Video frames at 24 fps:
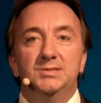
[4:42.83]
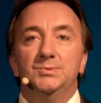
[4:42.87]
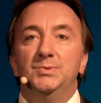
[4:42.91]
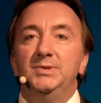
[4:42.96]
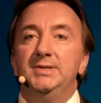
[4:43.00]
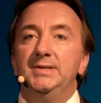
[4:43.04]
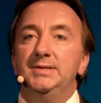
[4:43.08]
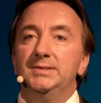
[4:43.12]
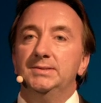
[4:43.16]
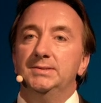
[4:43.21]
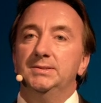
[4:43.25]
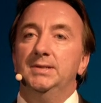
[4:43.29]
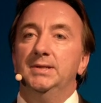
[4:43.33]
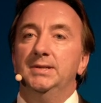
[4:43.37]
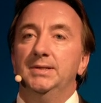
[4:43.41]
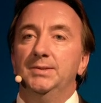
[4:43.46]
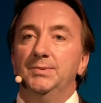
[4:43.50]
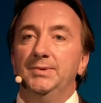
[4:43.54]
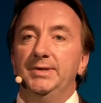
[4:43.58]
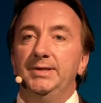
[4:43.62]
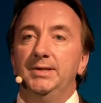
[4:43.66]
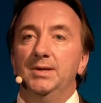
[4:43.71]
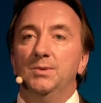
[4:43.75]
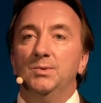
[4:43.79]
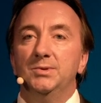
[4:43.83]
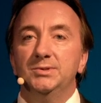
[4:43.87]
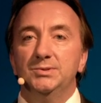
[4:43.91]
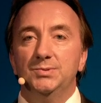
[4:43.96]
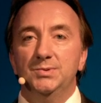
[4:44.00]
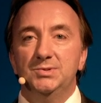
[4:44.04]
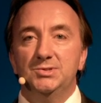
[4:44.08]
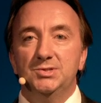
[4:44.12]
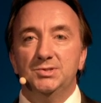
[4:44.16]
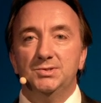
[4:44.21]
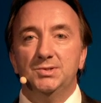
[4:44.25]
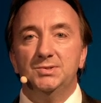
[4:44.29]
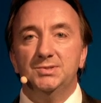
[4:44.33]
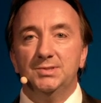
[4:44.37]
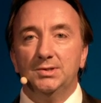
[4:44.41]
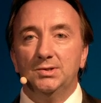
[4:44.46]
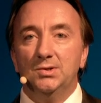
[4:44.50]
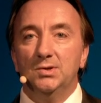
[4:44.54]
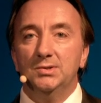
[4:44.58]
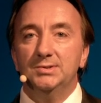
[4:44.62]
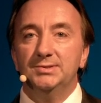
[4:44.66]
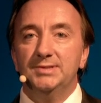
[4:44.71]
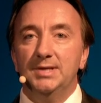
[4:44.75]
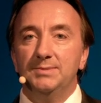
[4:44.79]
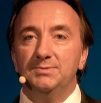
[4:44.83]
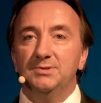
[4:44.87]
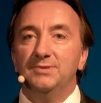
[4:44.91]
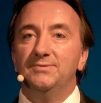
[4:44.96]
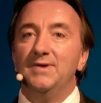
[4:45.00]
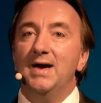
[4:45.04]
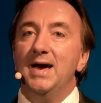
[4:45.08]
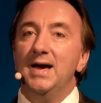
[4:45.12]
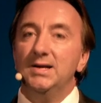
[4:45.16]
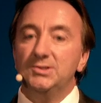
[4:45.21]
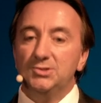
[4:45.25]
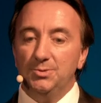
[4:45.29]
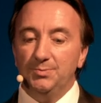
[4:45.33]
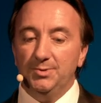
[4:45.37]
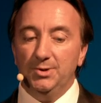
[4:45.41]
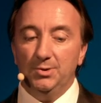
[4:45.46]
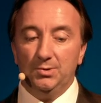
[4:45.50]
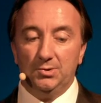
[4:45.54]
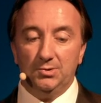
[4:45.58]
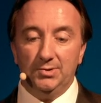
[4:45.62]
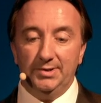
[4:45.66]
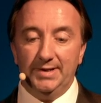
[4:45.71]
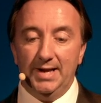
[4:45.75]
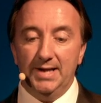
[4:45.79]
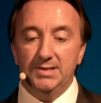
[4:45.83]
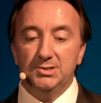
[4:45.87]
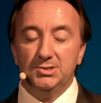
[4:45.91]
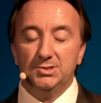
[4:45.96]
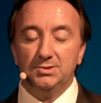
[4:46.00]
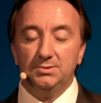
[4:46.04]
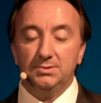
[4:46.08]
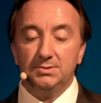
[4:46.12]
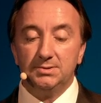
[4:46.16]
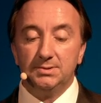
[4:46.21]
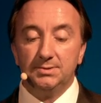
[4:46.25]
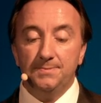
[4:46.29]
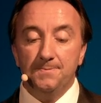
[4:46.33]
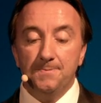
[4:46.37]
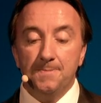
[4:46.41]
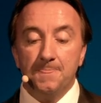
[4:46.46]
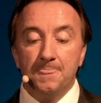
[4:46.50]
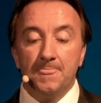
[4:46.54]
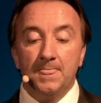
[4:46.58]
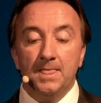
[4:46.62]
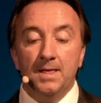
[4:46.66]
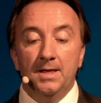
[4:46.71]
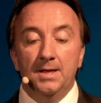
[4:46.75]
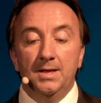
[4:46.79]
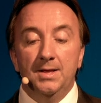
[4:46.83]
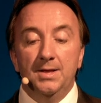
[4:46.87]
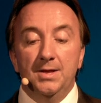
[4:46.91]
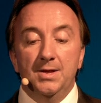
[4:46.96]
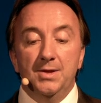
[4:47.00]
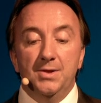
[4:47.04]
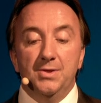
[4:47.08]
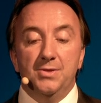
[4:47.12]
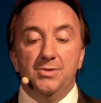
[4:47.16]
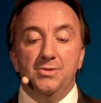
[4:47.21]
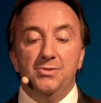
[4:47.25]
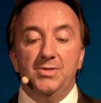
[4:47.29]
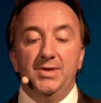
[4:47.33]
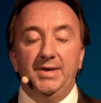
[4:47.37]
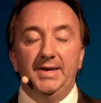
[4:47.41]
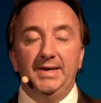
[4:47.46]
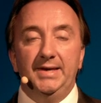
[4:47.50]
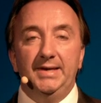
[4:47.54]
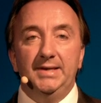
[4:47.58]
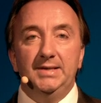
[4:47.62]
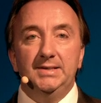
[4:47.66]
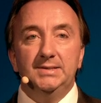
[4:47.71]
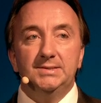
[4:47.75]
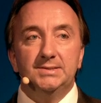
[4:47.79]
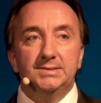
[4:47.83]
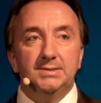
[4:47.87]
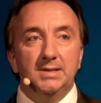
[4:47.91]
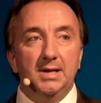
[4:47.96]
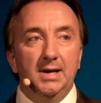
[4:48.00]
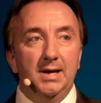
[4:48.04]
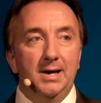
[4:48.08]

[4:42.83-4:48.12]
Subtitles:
I want to introduce the concept of attribute credentials. These,